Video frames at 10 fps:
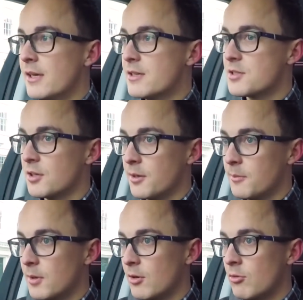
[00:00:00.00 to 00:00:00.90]

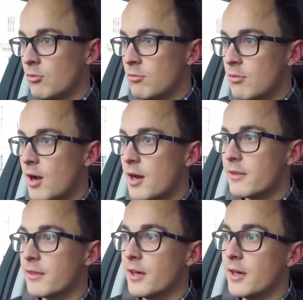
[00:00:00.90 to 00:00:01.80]
some
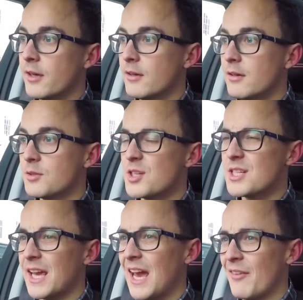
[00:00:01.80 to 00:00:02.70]
rather, I'm going to
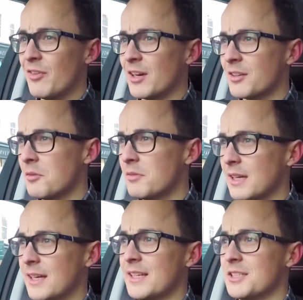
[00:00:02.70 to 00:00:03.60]
say heavy, I don't
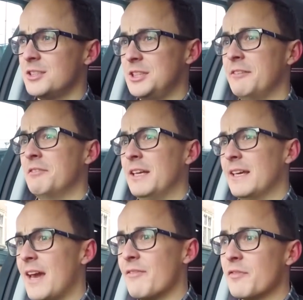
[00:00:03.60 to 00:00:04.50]
think it is generally
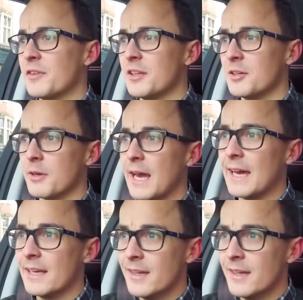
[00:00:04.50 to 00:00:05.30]
heavy for the UK,